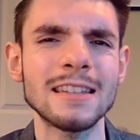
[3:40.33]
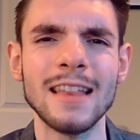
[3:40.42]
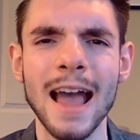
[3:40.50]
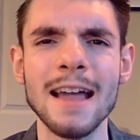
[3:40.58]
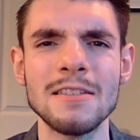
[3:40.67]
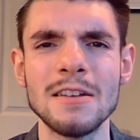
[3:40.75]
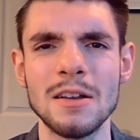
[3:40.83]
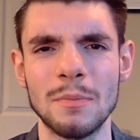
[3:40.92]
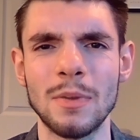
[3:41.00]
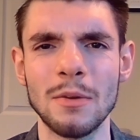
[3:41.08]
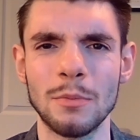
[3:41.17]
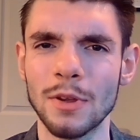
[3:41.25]
that,
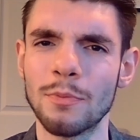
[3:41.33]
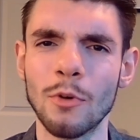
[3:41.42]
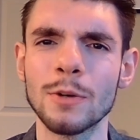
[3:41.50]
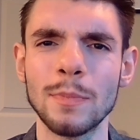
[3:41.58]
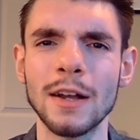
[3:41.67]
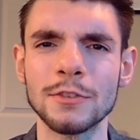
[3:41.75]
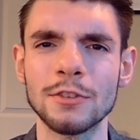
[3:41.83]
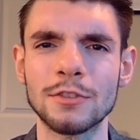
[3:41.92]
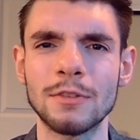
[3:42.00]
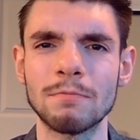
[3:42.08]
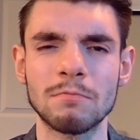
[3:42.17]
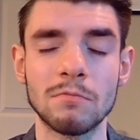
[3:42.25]
but with more puzzles
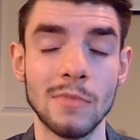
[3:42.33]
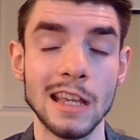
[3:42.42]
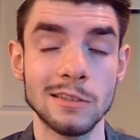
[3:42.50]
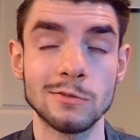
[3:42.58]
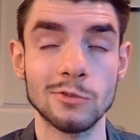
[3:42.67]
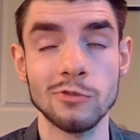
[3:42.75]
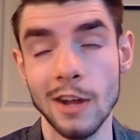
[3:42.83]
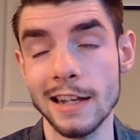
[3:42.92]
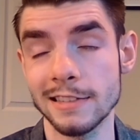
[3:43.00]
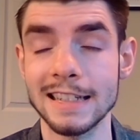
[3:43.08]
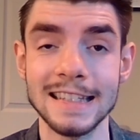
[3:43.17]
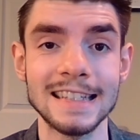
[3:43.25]
and things trying
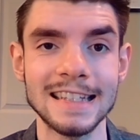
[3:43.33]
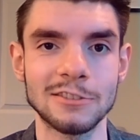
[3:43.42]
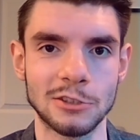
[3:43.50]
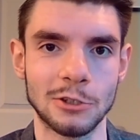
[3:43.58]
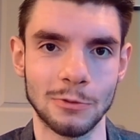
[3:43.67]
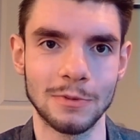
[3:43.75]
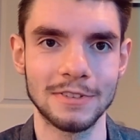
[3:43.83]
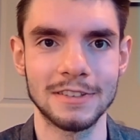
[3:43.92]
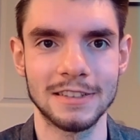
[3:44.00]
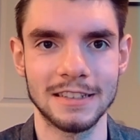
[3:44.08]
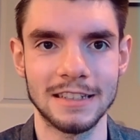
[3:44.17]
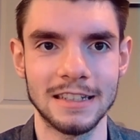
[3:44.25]
to kill you.
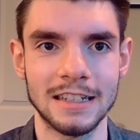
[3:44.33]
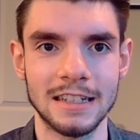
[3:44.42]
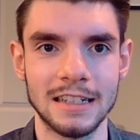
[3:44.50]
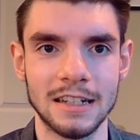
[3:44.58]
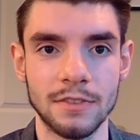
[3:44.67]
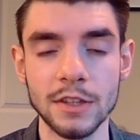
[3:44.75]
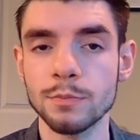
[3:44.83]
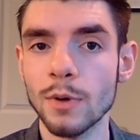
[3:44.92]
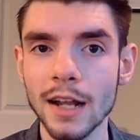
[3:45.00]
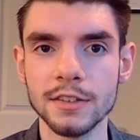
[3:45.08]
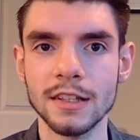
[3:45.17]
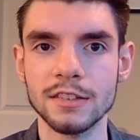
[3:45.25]
This
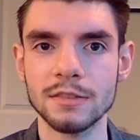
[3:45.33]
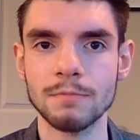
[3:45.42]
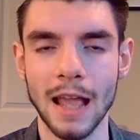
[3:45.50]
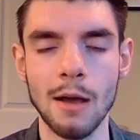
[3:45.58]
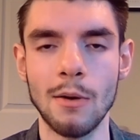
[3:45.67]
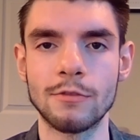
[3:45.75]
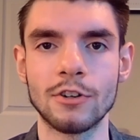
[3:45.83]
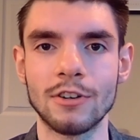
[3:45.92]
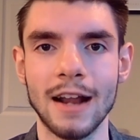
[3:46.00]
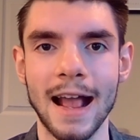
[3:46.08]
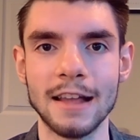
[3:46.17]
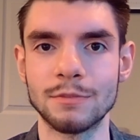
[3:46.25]
process, however,
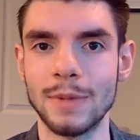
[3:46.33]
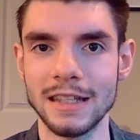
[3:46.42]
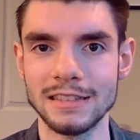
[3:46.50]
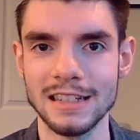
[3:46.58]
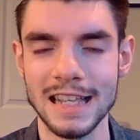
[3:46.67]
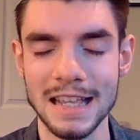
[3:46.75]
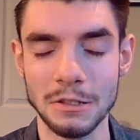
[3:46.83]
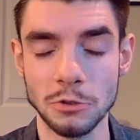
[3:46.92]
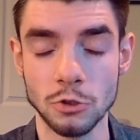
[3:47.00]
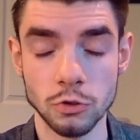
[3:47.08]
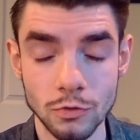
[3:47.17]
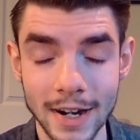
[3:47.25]
has been
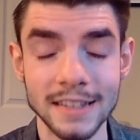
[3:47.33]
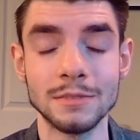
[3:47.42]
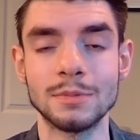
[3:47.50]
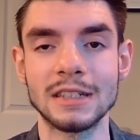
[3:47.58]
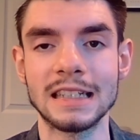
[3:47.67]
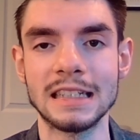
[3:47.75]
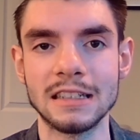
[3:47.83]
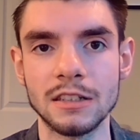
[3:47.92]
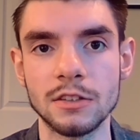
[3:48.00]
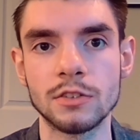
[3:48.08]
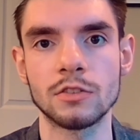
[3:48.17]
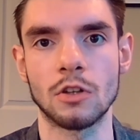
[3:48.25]
incredibly
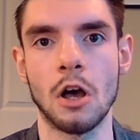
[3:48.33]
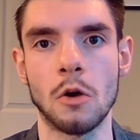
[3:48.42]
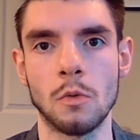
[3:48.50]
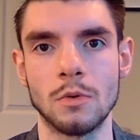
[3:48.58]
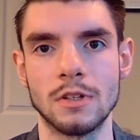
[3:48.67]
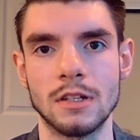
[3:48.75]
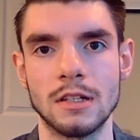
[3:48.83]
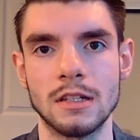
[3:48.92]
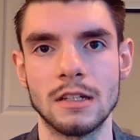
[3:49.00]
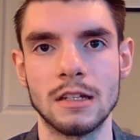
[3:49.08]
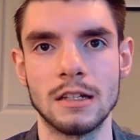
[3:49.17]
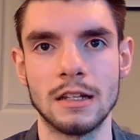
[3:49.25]
slow.
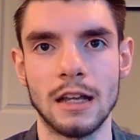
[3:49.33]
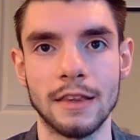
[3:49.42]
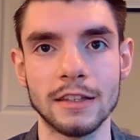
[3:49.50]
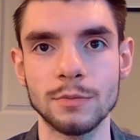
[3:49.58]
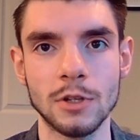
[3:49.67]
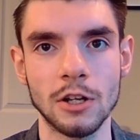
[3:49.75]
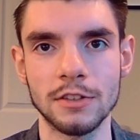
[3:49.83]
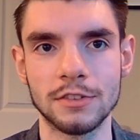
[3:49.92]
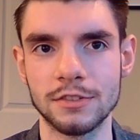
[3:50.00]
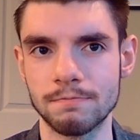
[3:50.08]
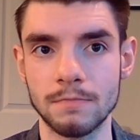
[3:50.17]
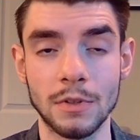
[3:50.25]
And that's
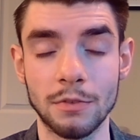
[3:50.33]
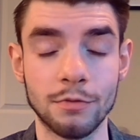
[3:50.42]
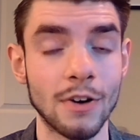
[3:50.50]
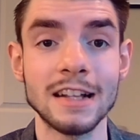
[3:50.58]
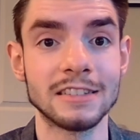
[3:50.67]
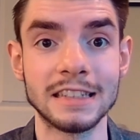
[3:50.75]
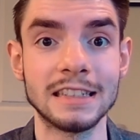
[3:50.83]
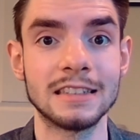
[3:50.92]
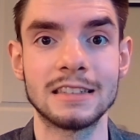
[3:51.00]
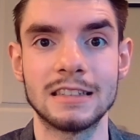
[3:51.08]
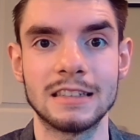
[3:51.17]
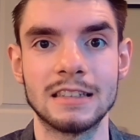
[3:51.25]
because, frankly,
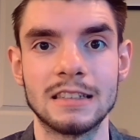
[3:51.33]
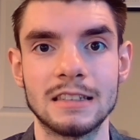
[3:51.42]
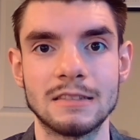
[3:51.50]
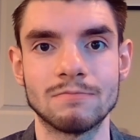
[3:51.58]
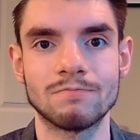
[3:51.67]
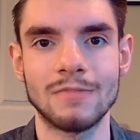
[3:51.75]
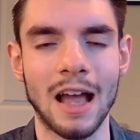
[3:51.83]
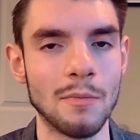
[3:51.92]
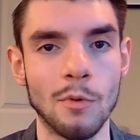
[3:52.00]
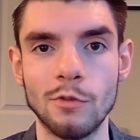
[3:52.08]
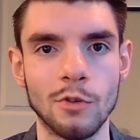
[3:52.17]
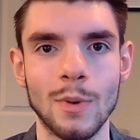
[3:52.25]
I'm
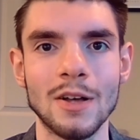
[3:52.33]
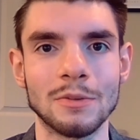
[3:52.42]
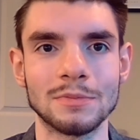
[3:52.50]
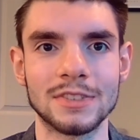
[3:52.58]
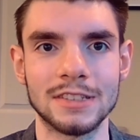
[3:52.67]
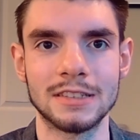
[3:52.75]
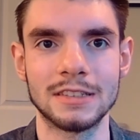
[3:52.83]
overwhelmed.